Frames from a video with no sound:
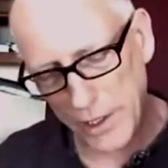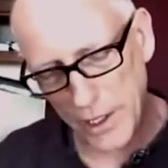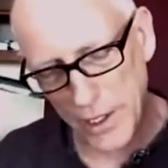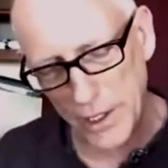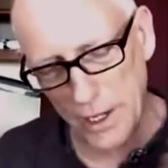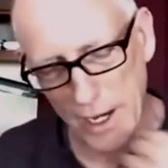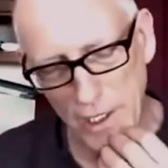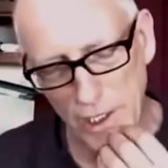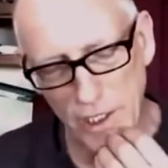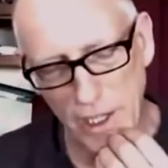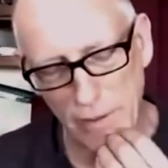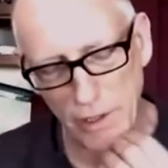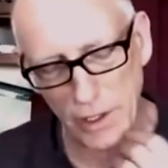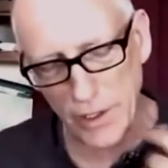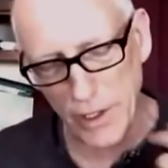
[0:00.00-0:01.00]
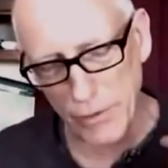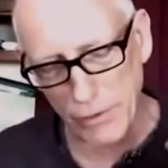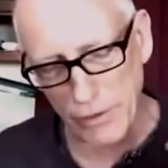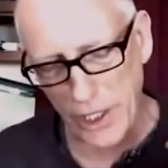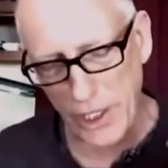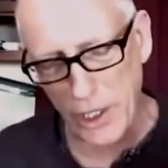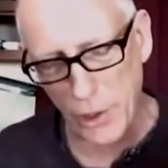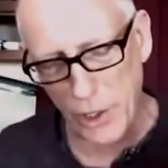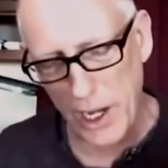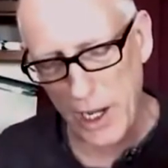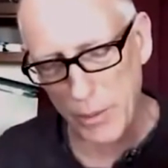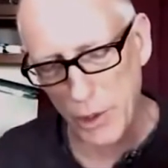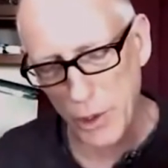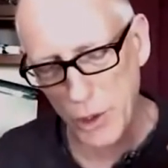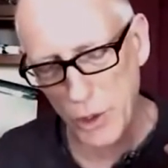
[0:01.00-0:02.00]
in 97 that video
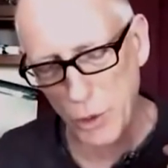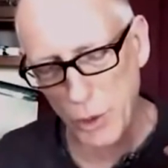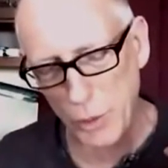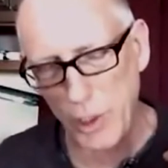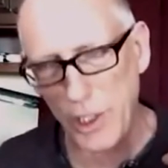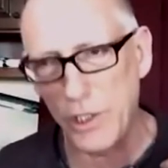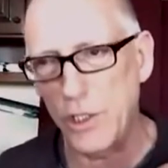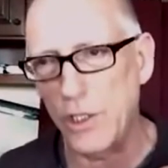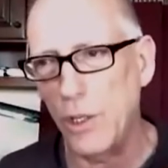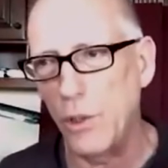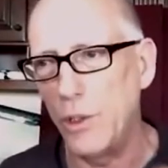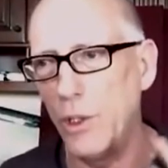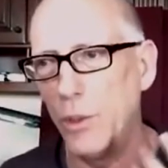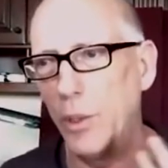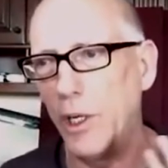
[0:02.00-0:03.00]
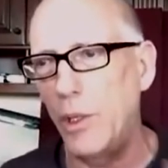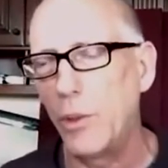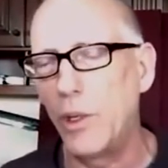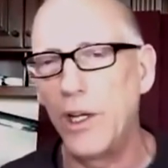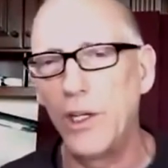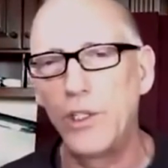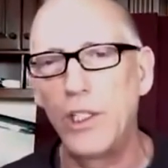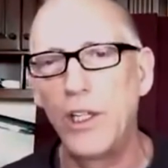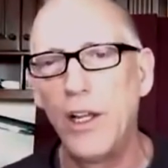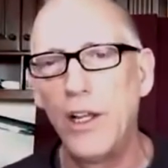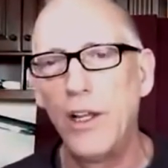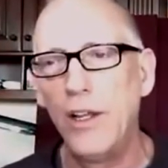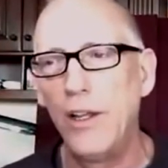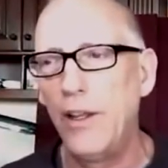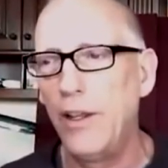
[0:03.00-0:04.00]
cameras would be so ubiquitous
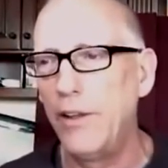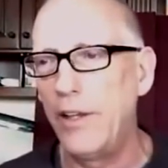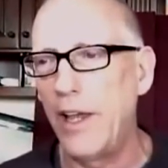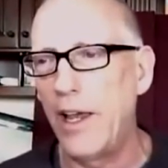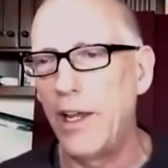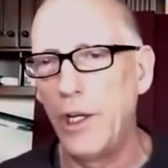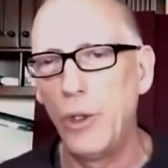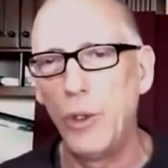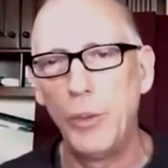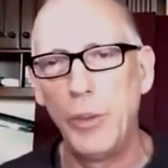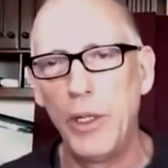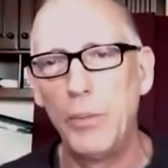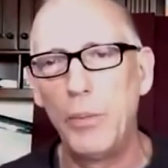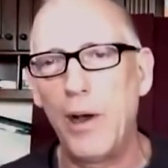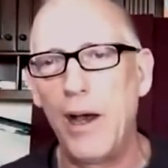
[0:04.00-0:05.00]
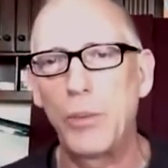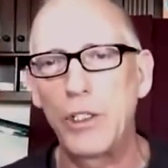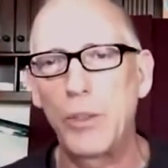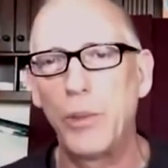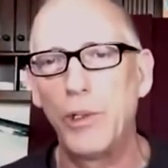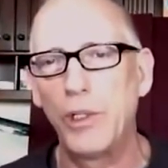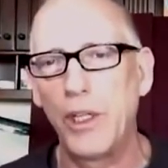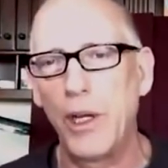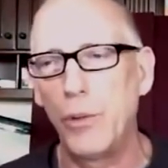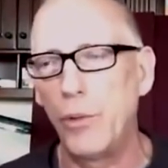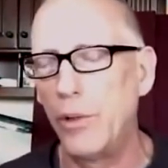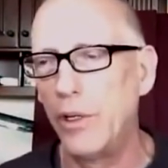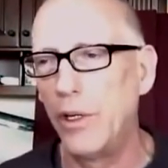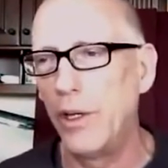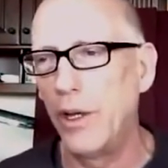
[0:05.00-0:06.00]
that it would be impossible
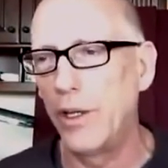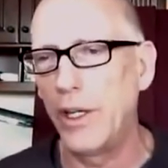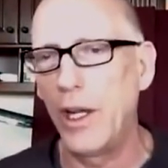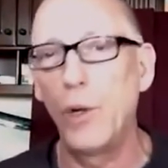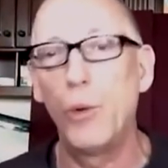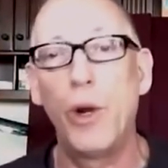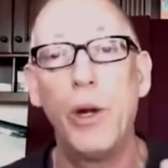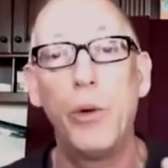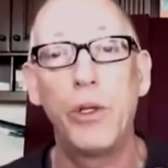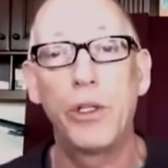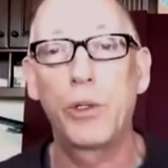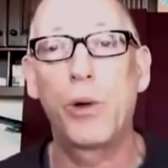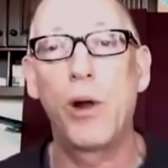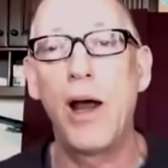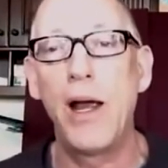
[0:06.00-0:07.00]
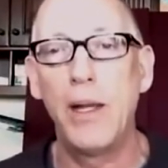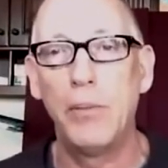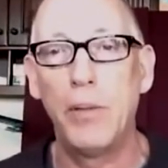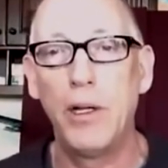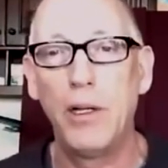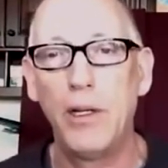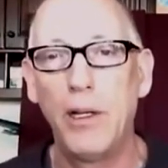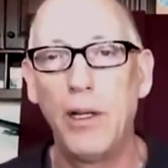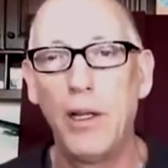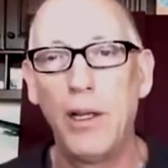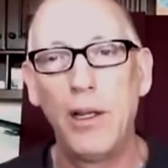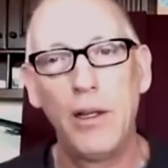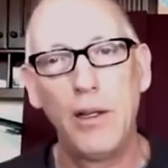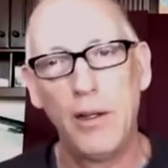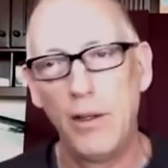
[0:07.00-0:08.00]
to get away with crime.
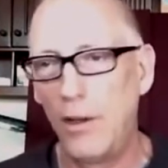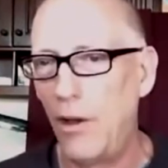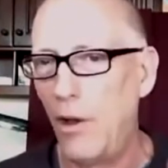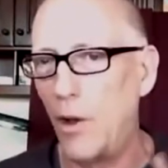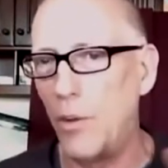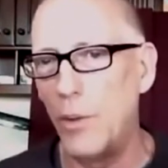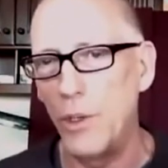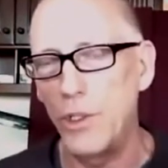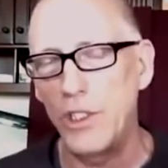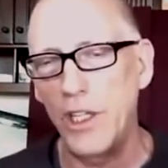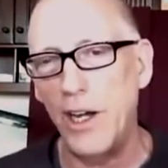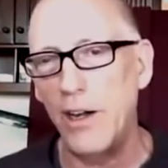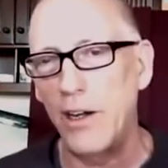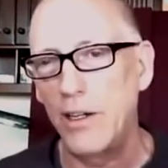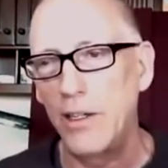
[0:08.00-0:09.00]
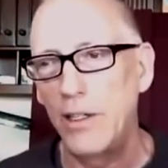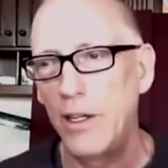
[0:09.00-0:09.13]
Almost there.